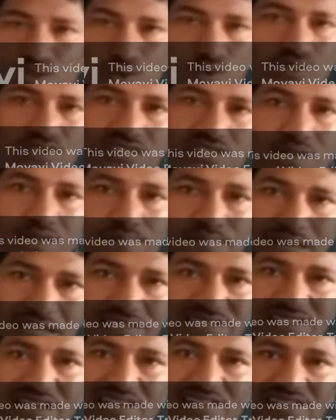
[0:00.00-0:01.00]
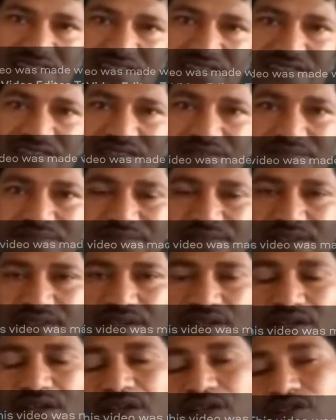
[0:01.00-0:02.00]
source supplies are concerned.
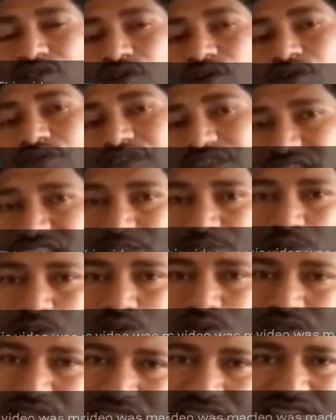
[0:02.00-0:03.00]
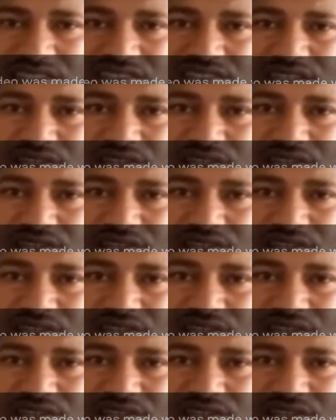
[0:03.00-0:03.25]
So with respect to DC